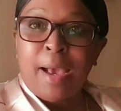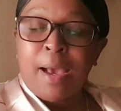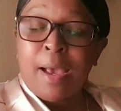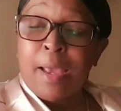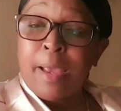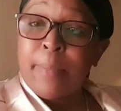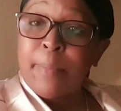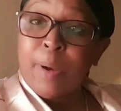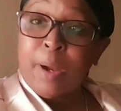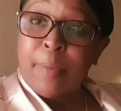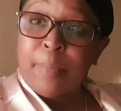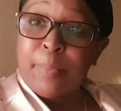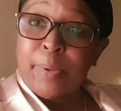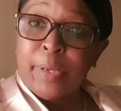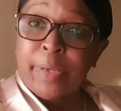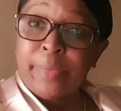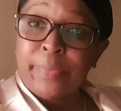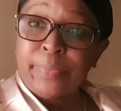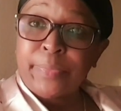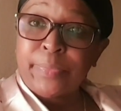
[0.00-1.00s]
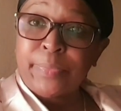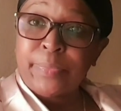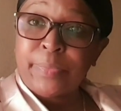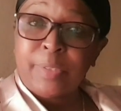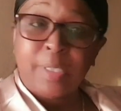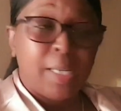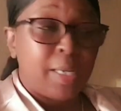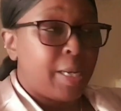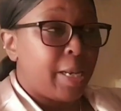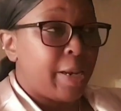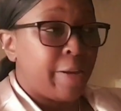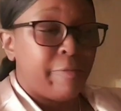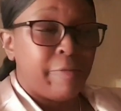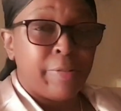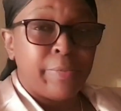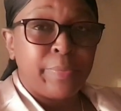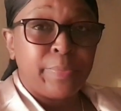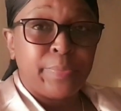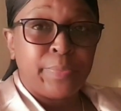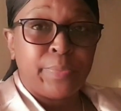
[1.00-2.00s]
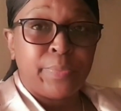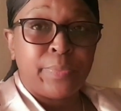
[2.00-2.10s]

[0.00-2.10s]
I am happier than ever.